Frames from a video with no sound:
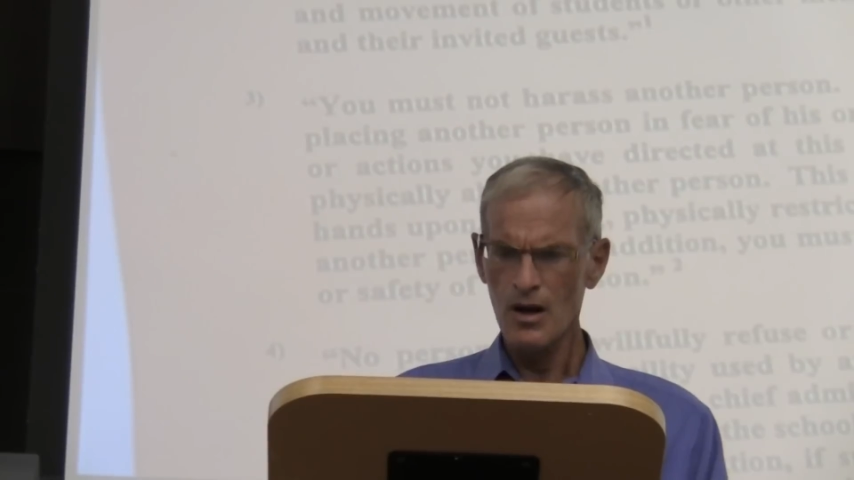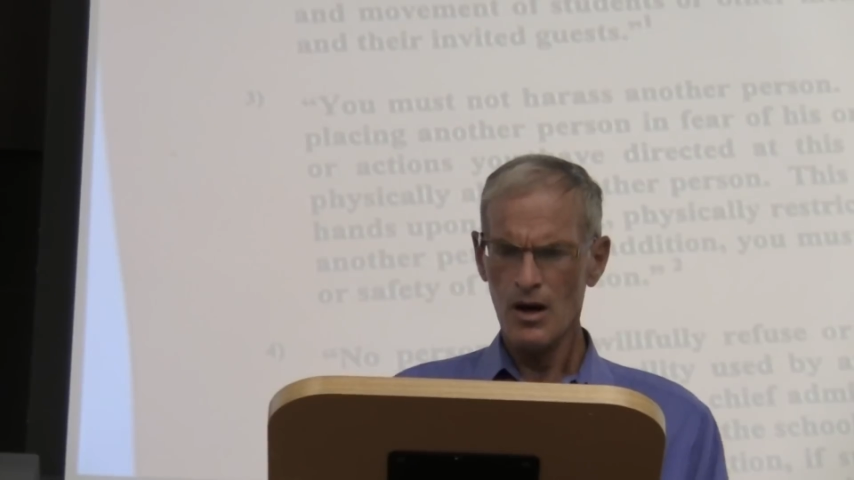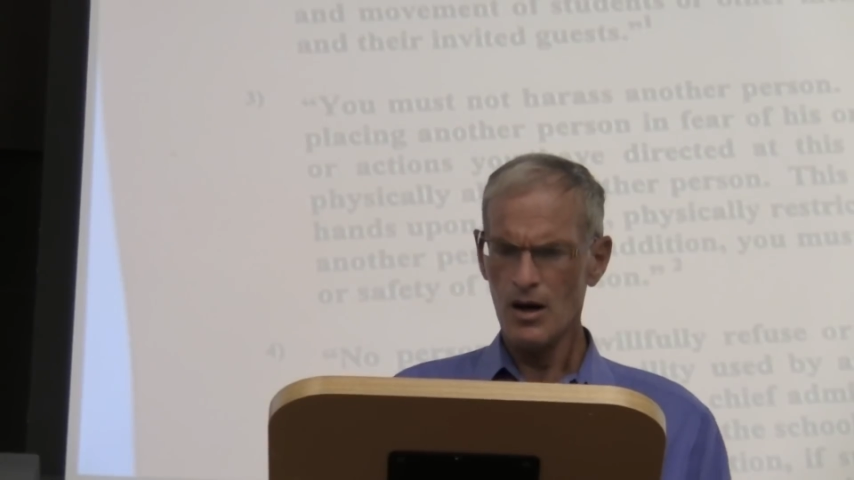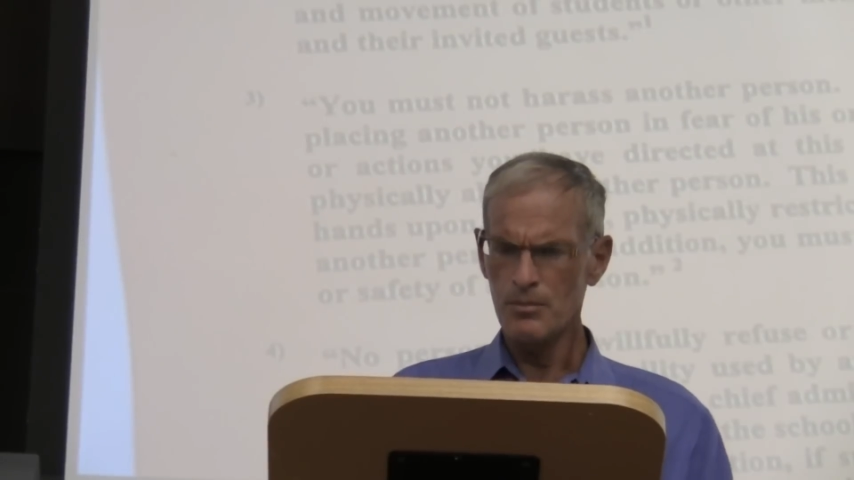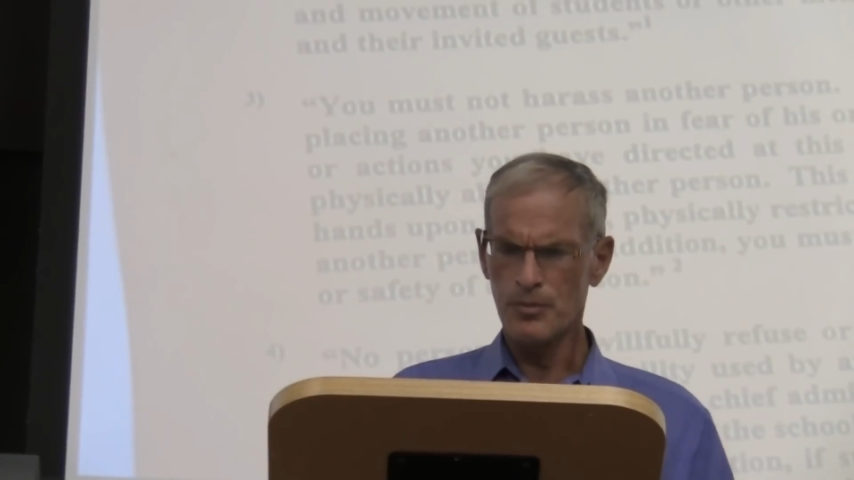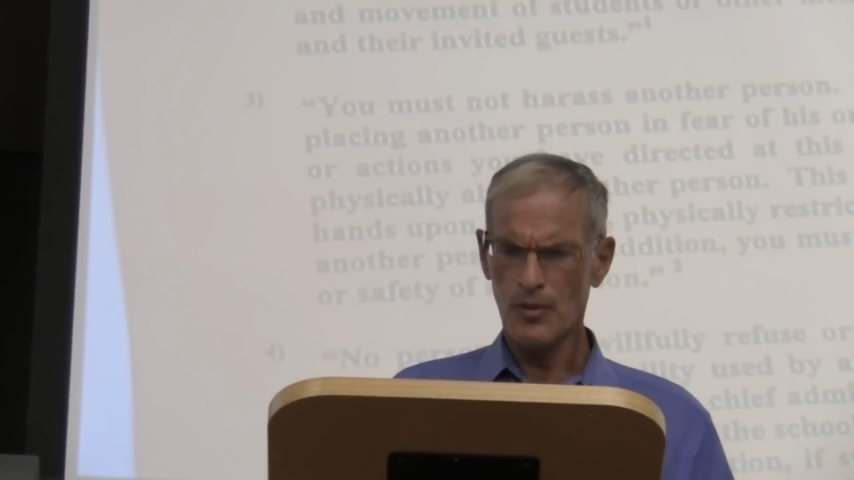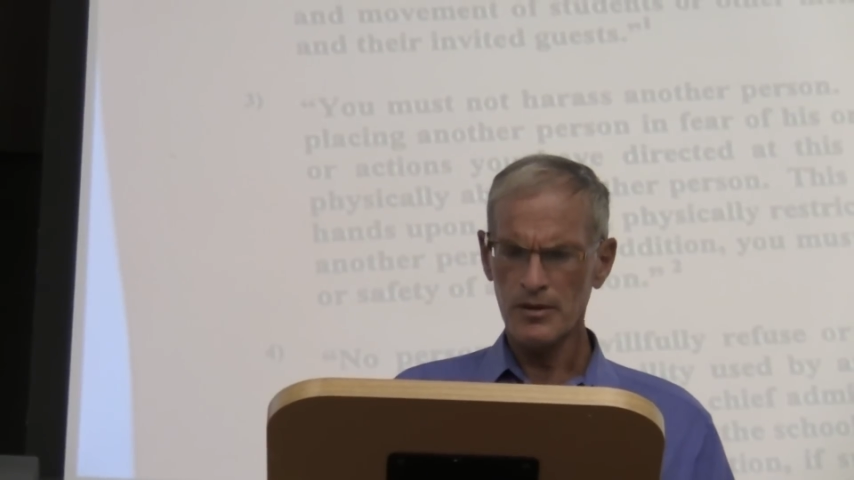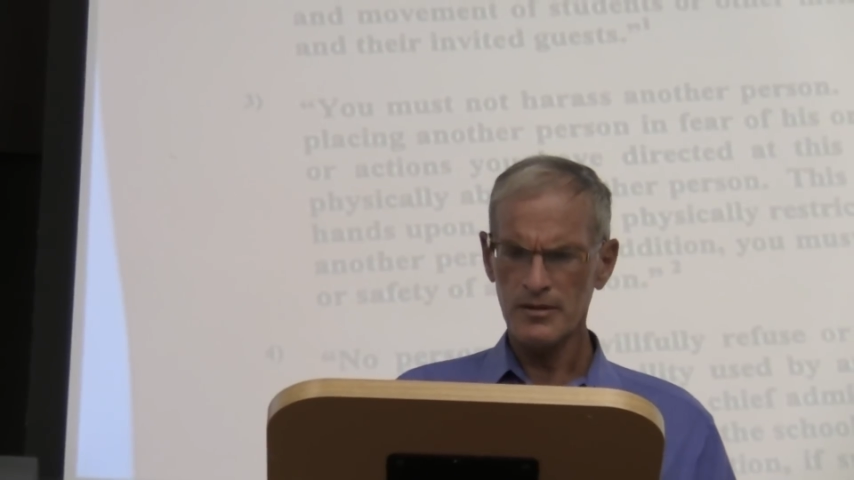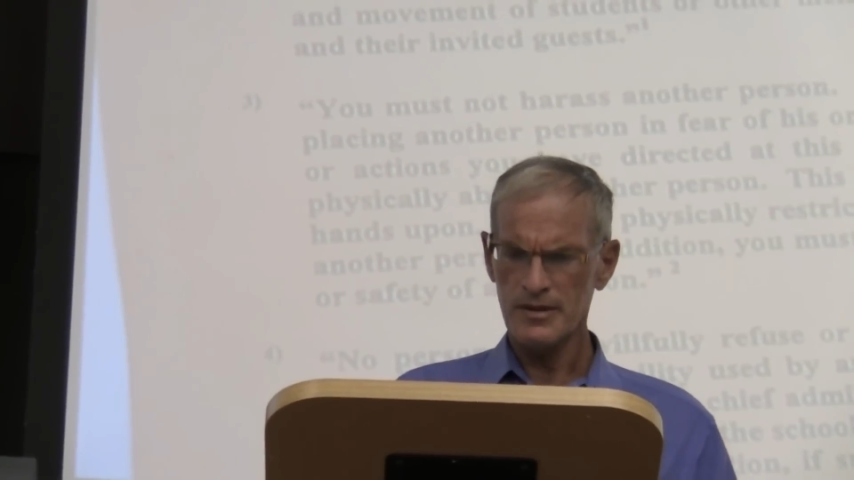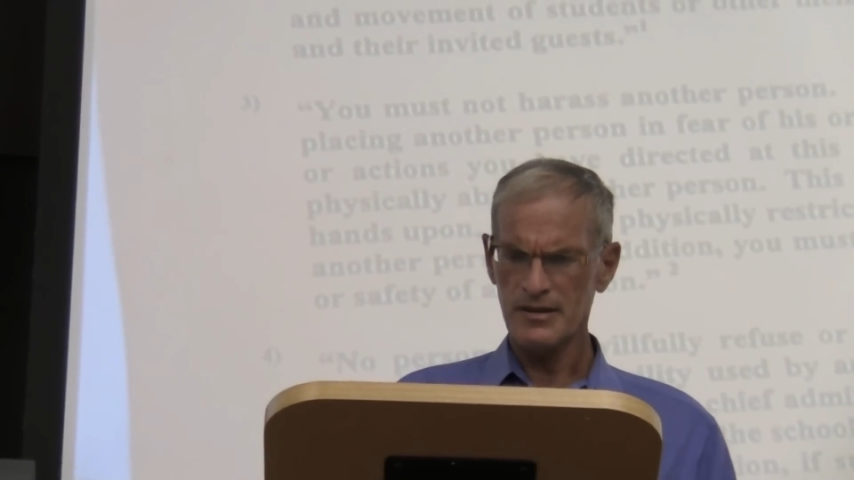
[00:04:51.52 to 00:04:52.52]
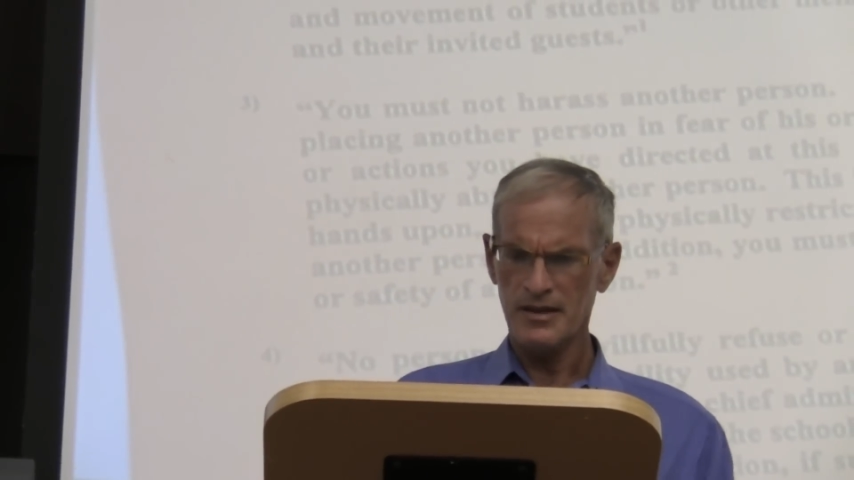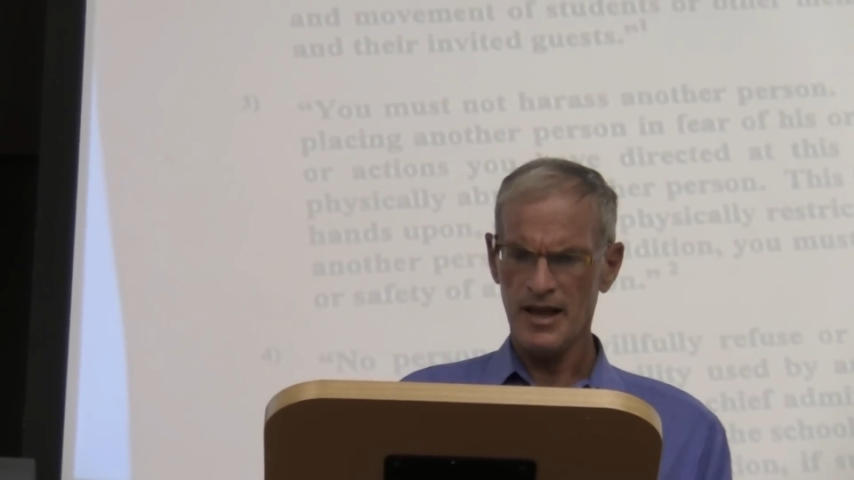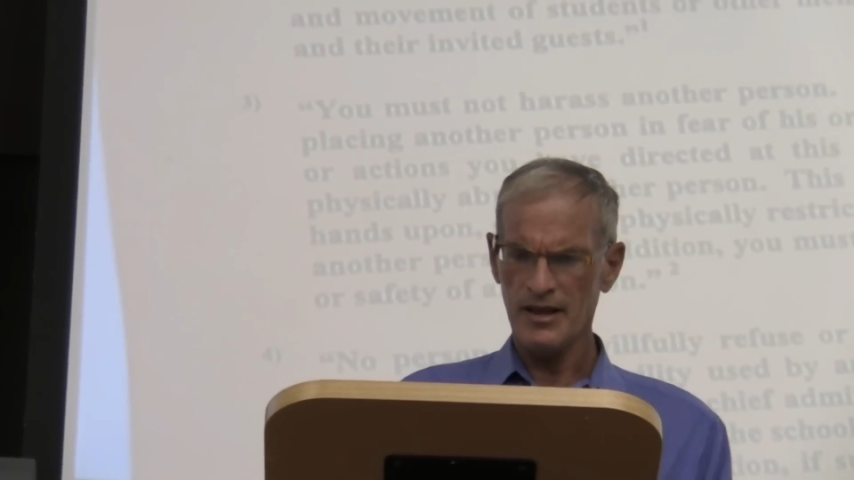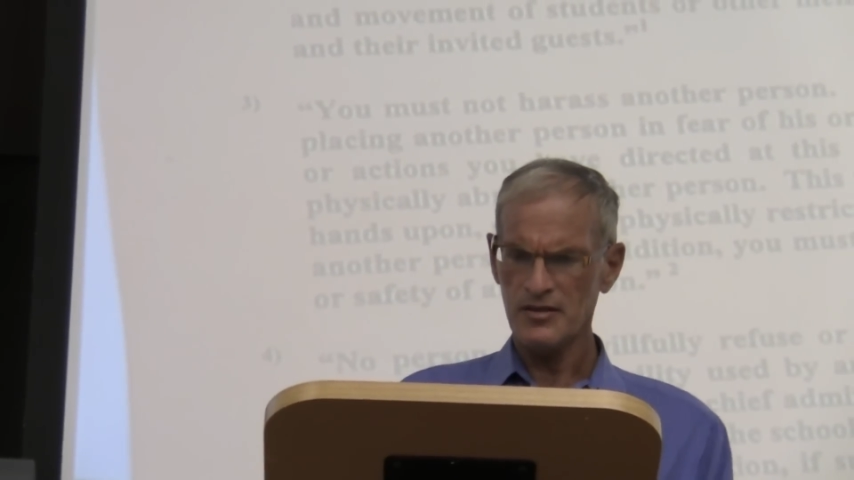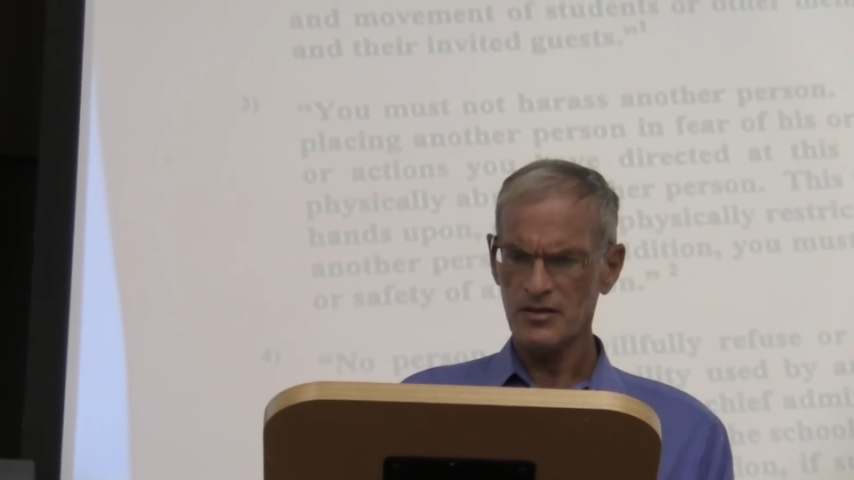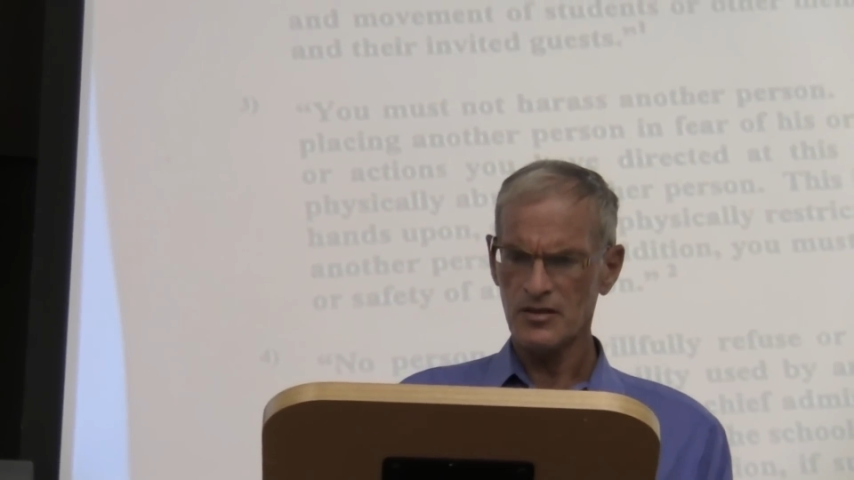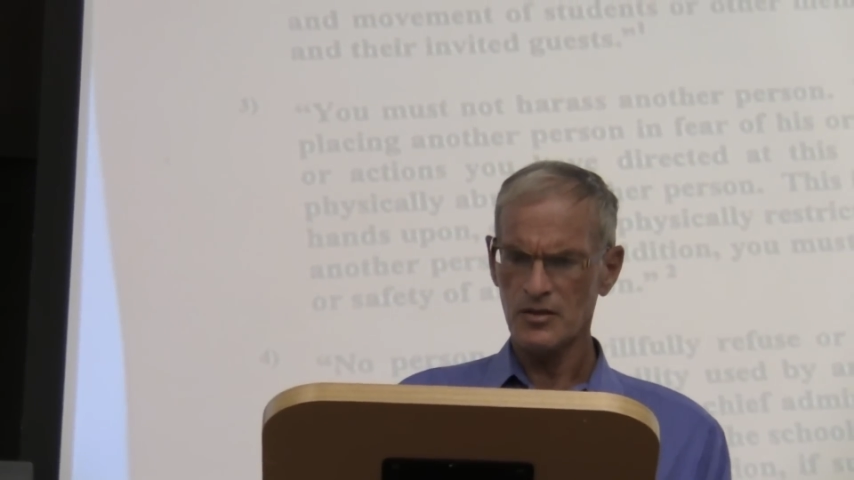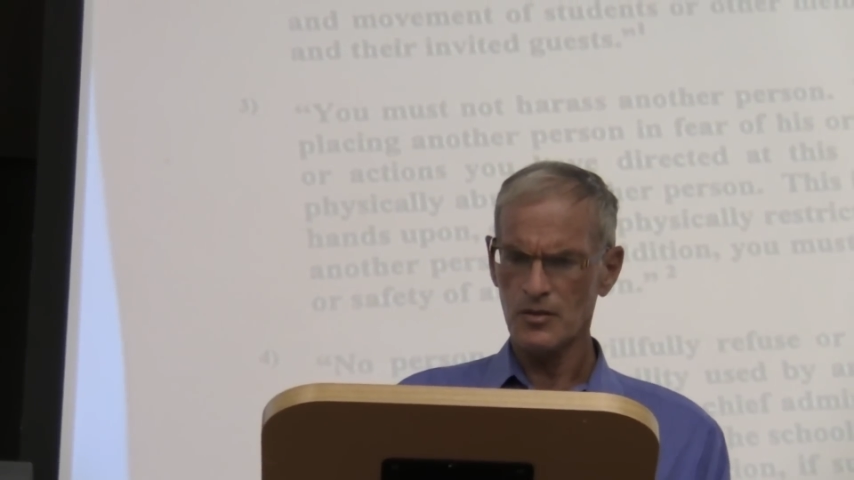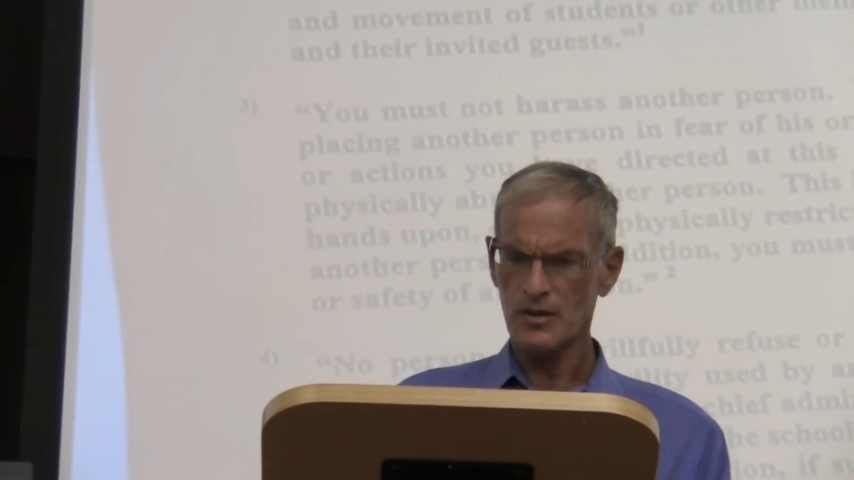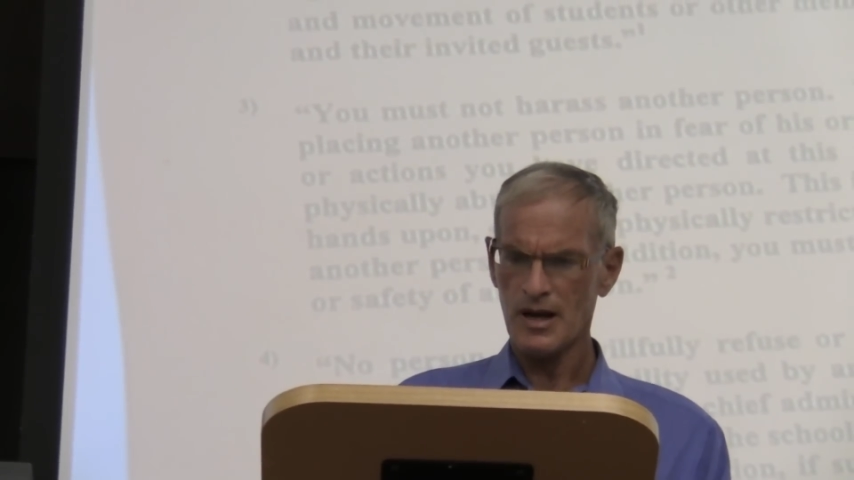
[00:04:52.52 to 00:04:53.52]
a border that takes
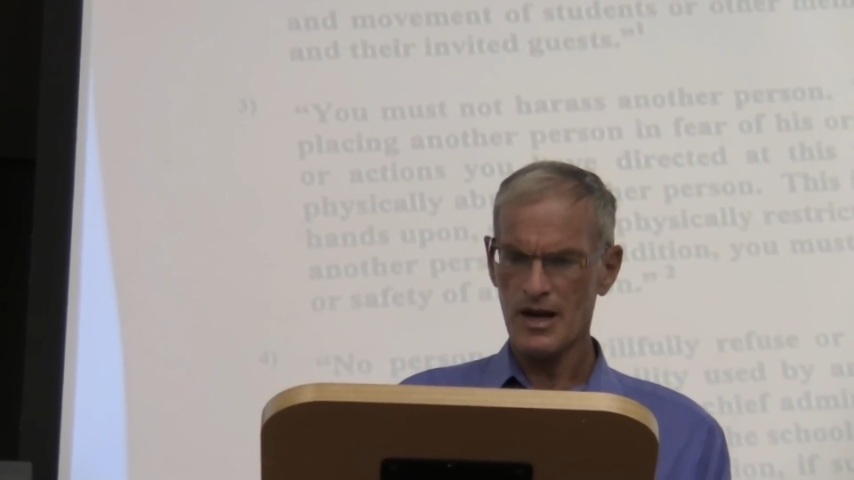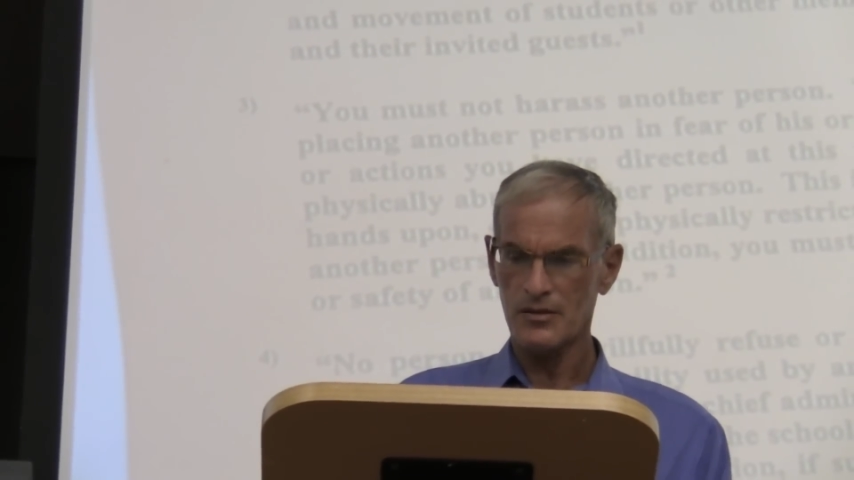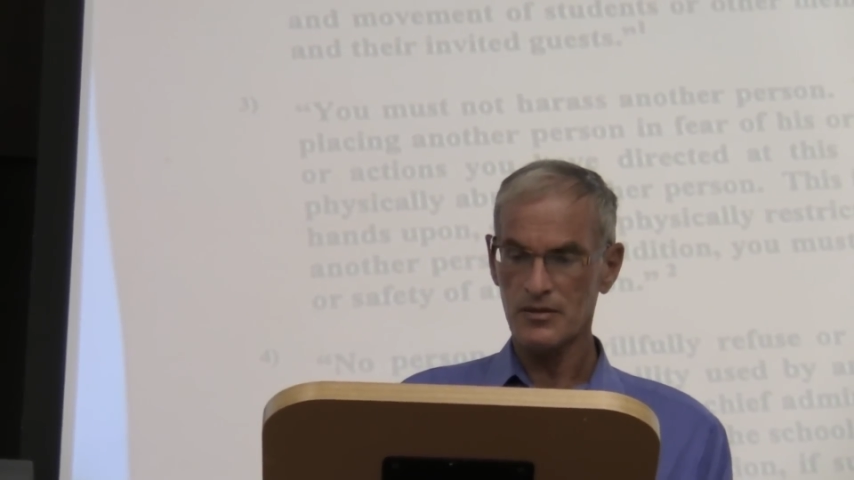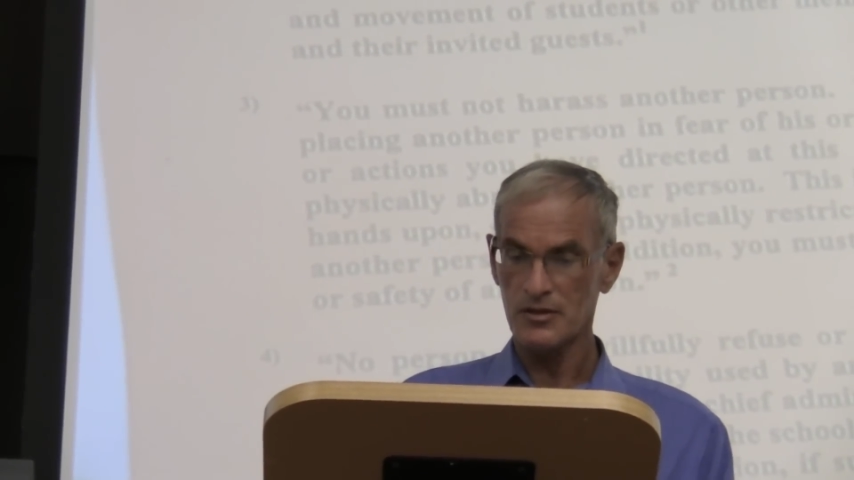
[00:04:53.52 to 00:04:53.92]
into account